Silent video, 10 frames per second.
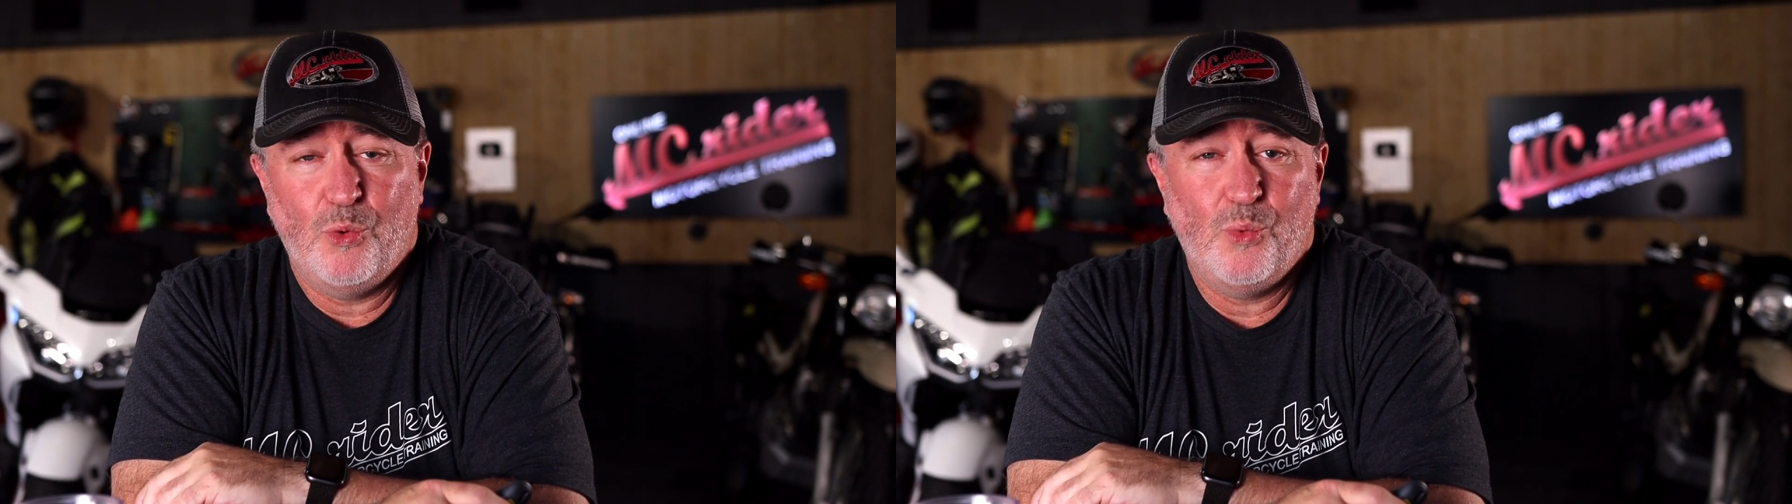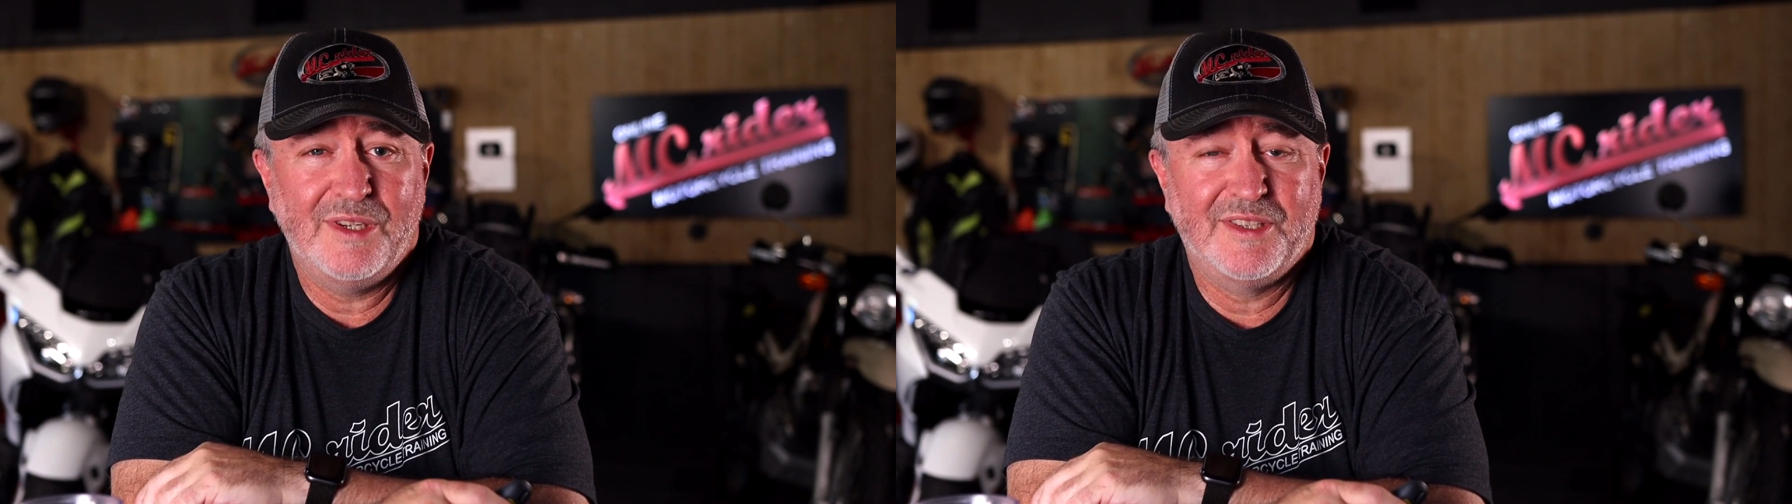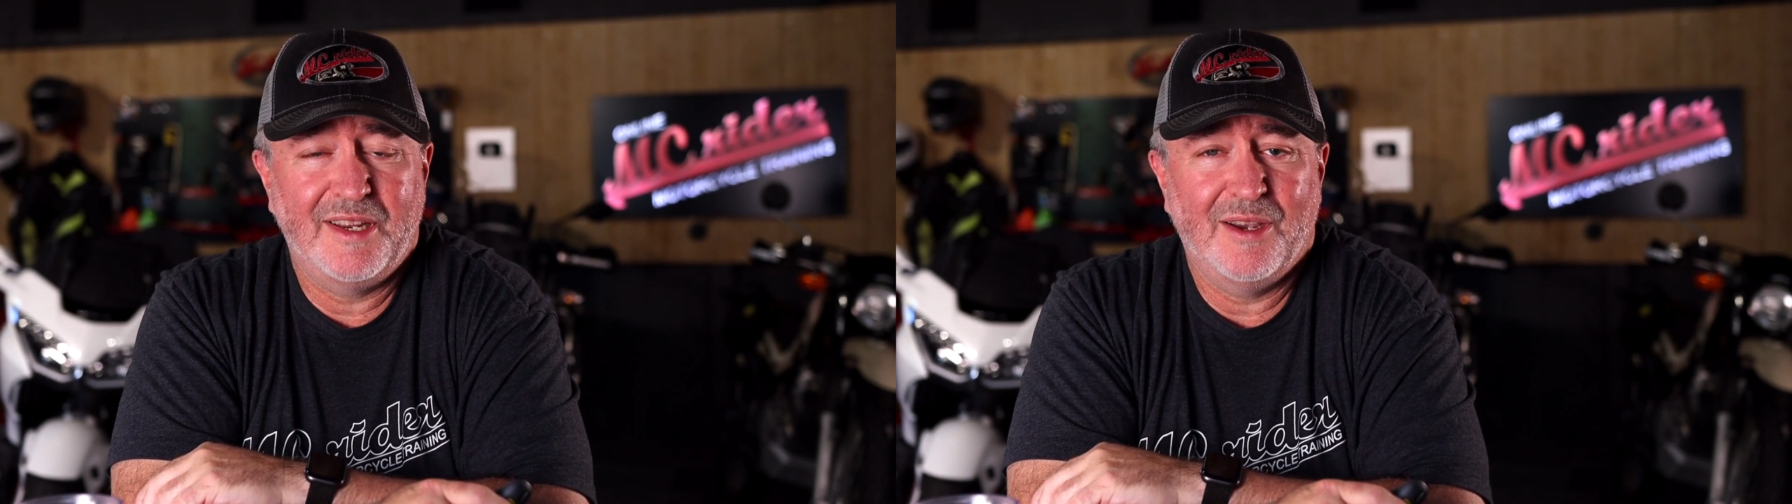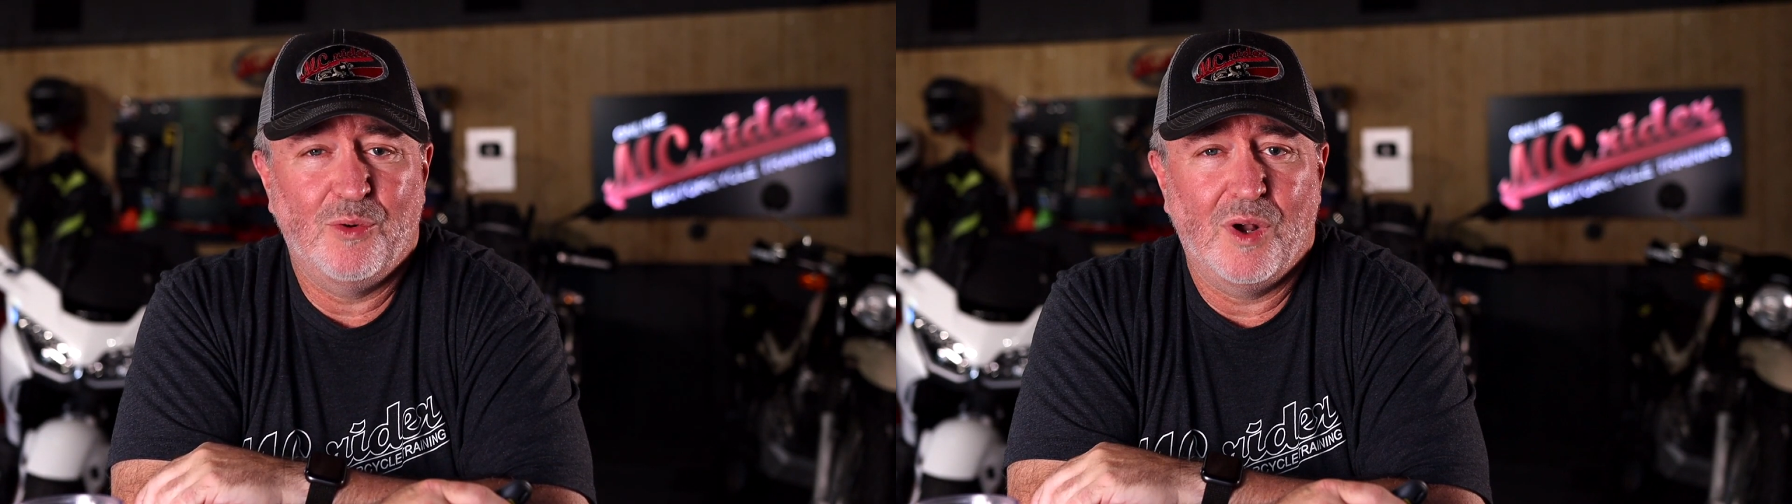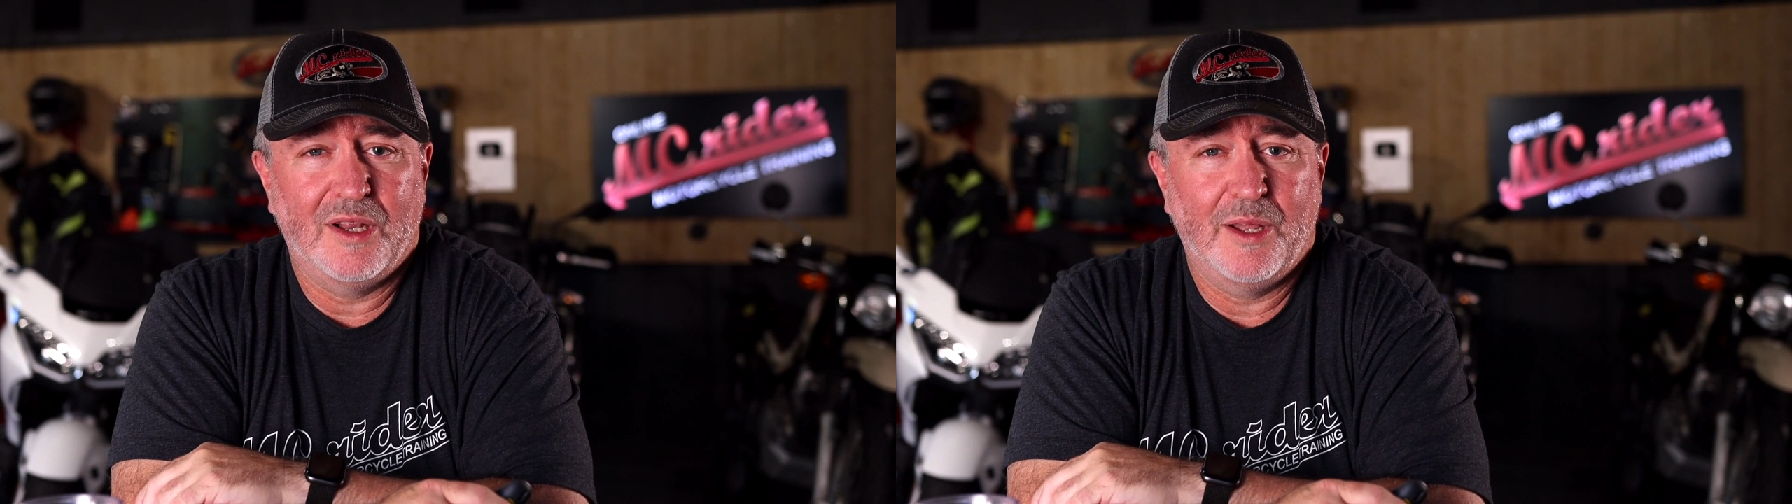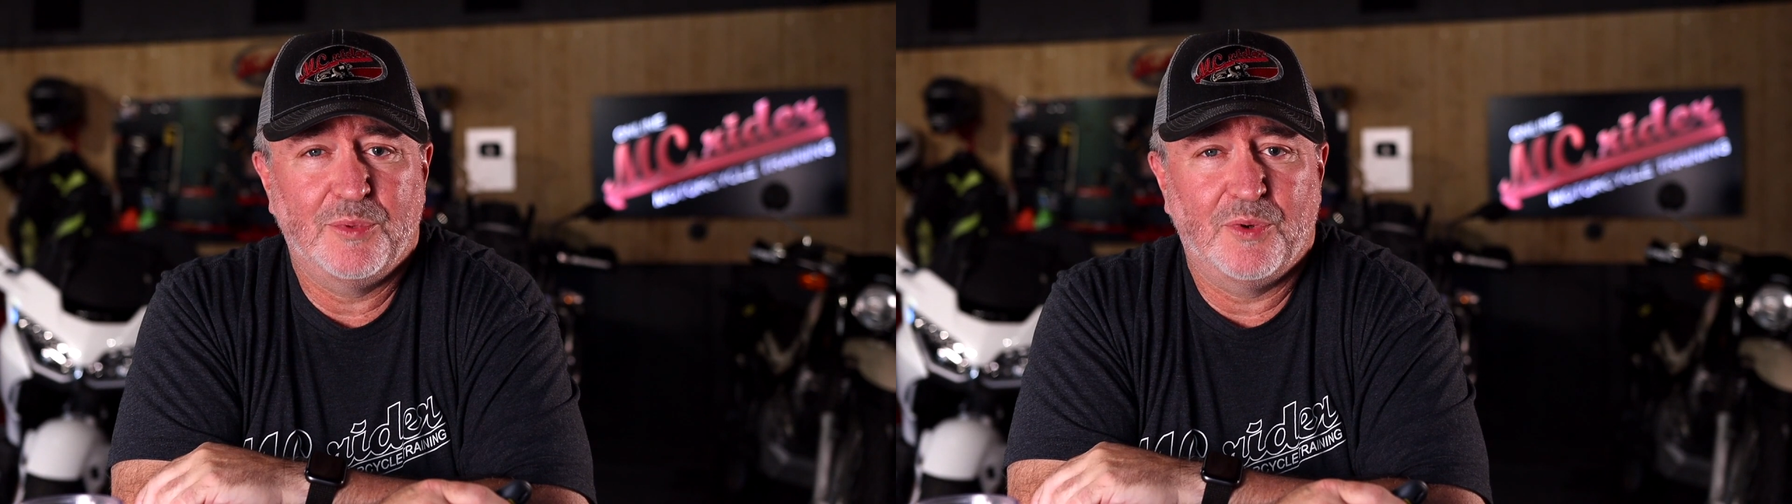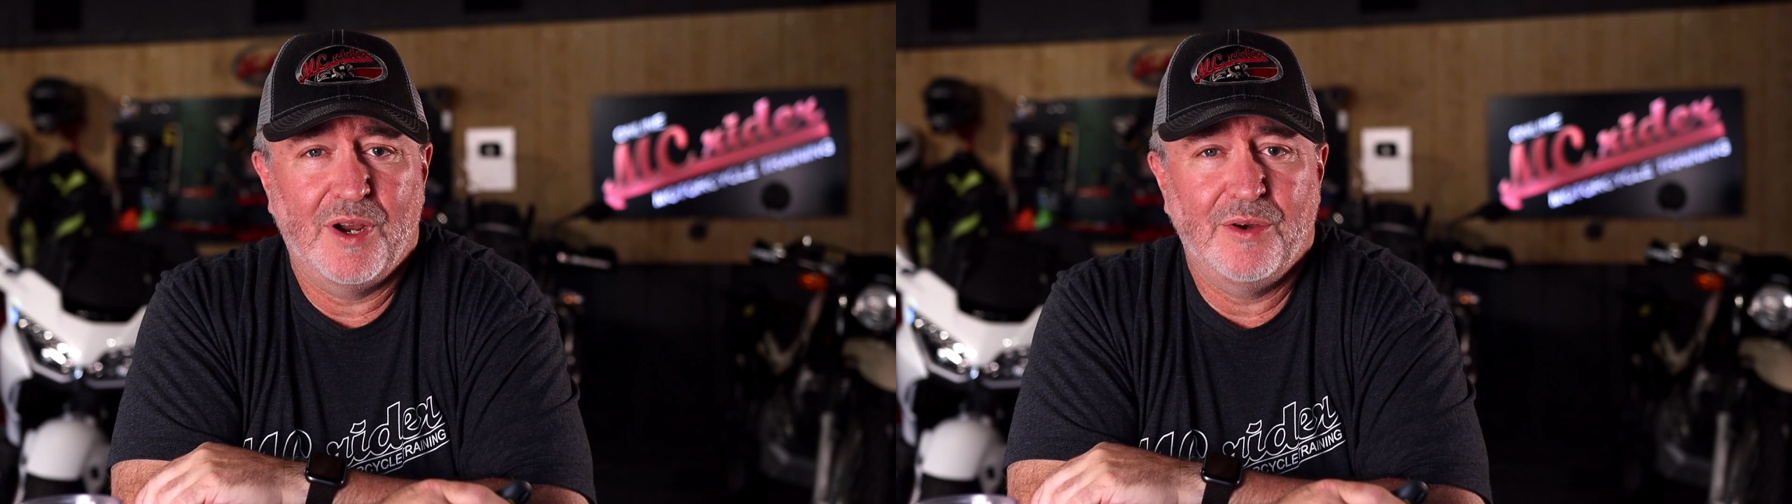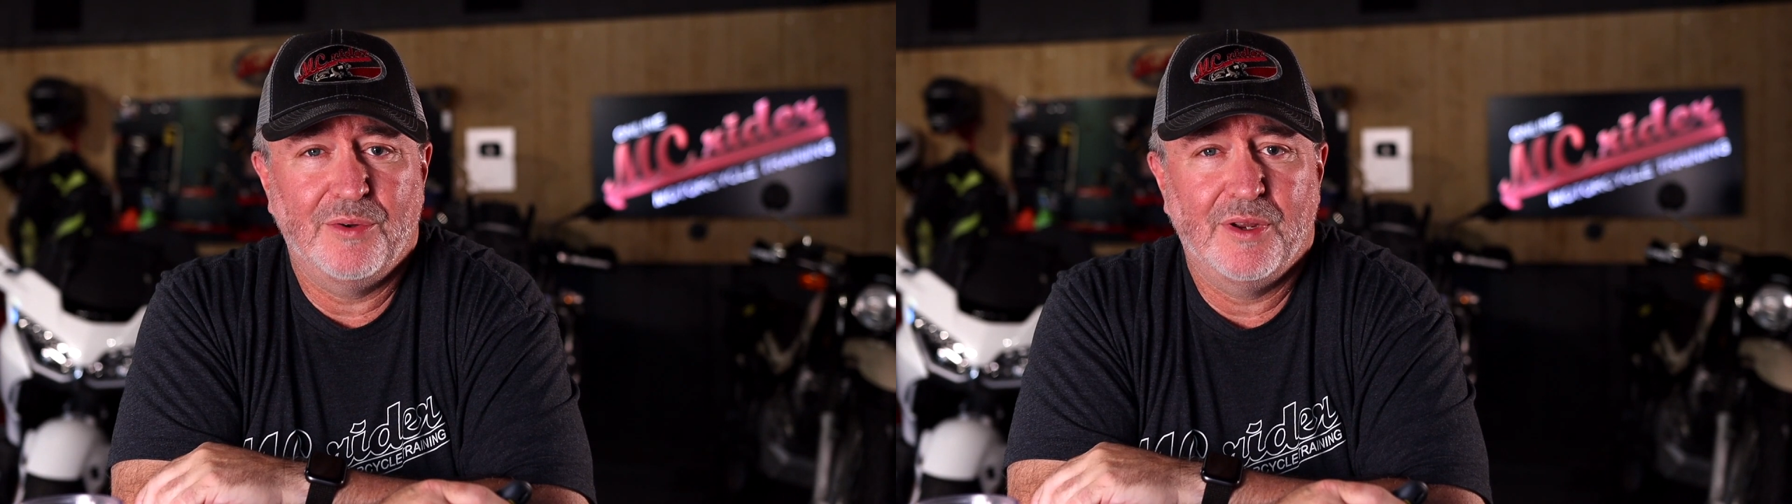we see it well up the
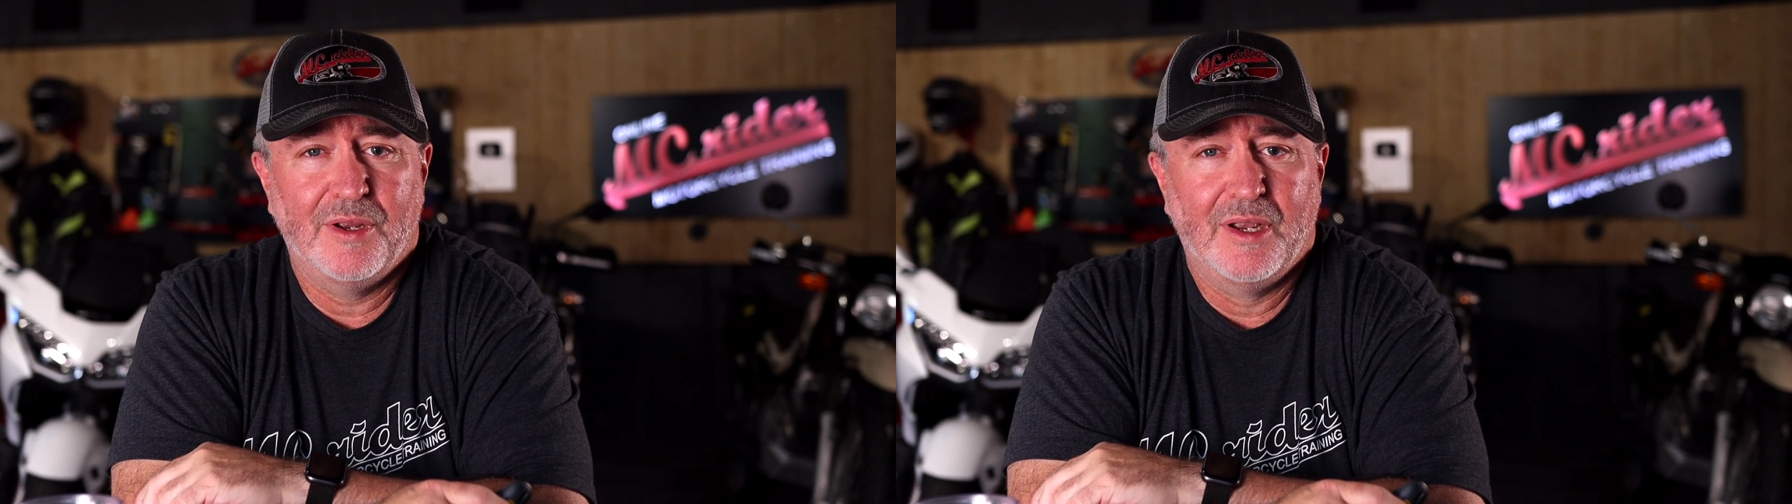road.